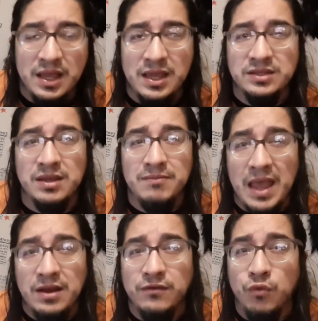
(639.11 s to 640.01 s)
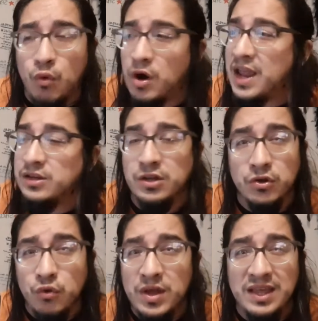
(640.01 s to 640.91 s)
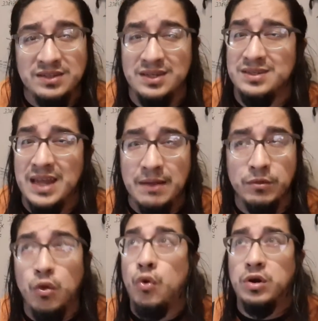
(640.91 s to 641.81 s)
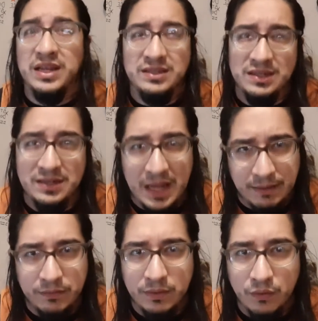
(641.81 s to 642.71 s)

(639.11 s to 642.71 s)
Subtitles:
is a man of war, and Yahuwah is his name. Lord is his name.